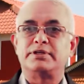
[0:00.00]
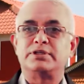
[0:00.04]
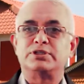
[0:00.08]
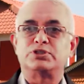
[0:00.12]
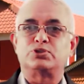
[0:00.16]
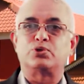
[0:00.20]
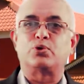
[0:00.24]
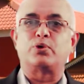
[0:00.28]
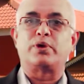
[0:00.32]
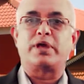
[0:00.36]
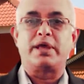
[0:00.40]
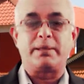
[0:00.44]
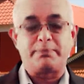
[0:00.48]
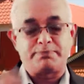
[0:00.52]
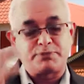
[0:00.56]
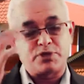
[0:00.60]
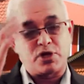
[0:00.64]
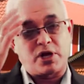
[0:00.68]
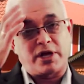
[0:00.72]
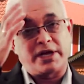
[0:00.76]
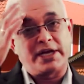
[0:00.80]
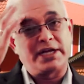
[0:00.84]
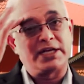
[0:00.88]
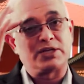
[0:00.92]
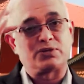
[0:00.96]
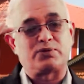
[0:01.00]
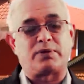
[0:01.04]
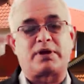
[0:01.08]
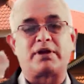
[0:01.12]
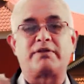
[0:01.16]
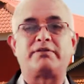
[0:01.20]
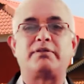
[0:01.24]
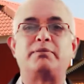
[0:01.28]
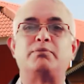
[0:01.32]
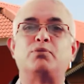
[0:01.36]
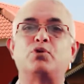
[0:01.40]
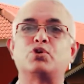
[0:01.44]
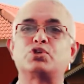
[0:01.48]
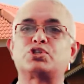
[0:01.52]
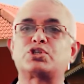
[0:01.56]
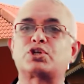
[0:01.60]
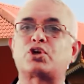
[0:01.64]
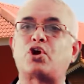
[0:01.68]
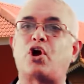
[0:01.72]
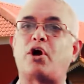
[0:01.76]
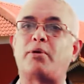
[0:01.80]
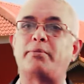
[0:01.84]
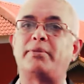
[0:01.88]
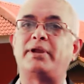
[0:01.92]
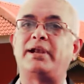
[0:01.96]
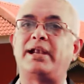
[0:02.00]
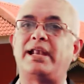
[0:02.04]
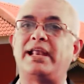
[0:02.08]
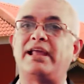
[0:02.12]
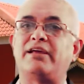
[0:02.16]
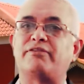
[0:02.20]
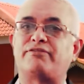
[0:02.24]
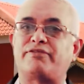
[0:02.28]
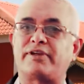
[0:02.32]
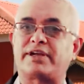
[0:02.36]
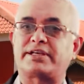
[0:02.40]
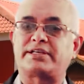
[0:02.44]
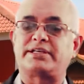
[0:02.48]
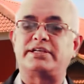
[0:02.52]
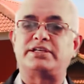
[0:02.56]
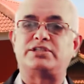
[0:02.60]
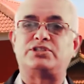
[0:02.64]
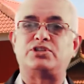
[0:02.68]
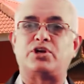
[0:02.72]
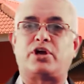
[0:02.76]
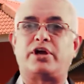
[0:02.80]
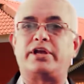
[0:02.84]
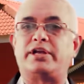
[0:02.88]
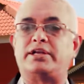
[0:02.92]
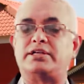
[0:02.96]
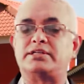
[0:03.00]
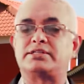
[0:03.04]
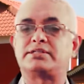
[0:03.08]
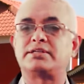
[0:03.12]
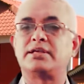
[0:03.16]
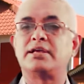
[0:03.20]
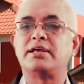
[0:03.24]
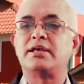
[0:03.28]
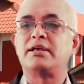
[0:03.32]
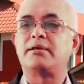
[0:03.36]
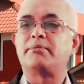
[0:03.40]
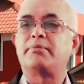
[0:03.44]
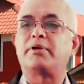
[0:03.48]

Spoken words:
So hip joint is one of the most commonly affected joints